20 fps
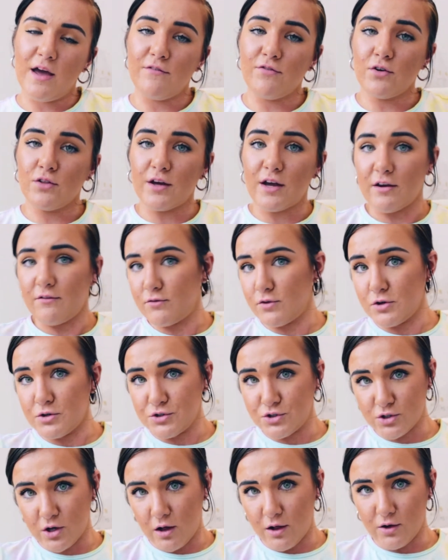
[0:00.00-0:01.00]
If you're looking for a
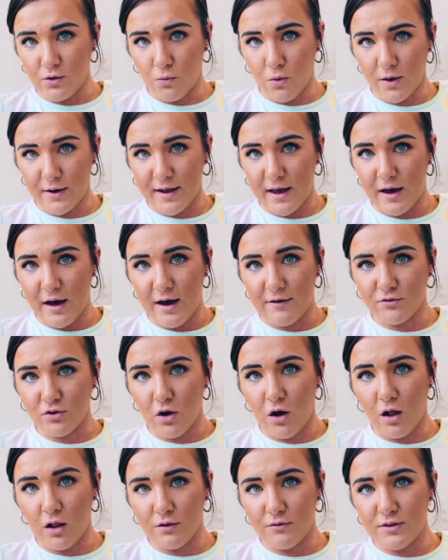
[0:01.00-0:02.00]
solid workout after
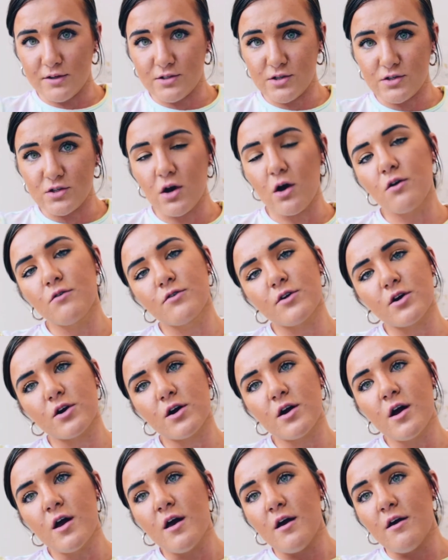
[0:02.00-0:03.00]
all of this is over